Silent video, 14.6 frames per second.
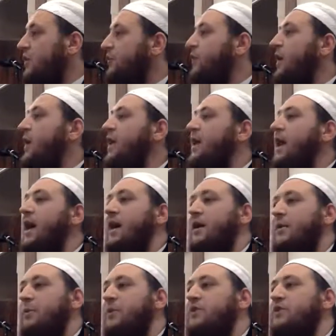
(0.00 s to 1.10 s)
if
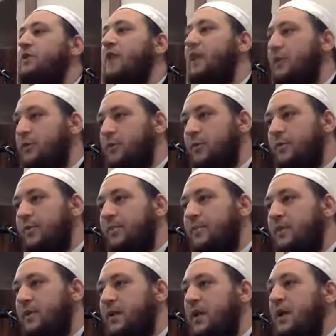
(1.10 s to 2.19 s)
Allah was to tell you
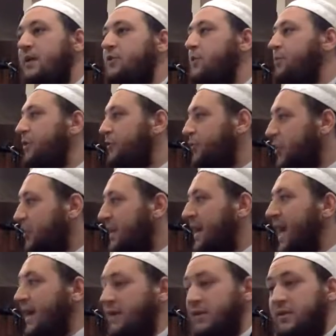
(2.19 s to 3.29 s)
to perform
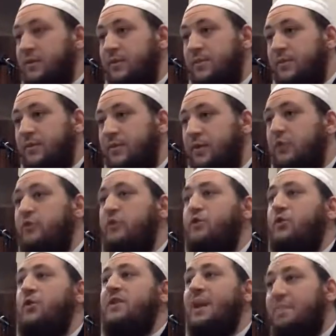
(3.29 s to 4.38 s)
an act or to
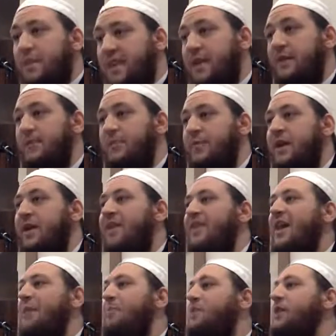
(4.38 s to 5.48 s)
do something
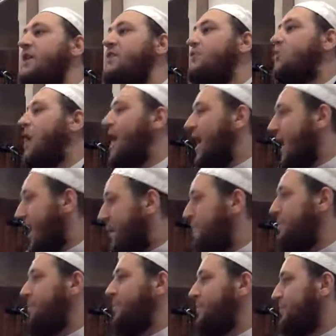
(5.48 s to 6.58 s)
that brings you
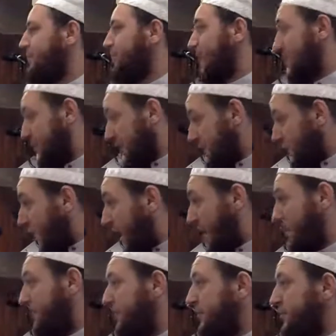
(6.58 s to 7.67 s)
harm, that brings you
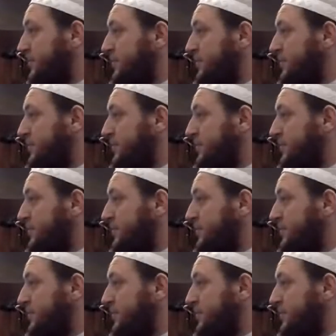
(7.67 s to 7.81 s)
harm,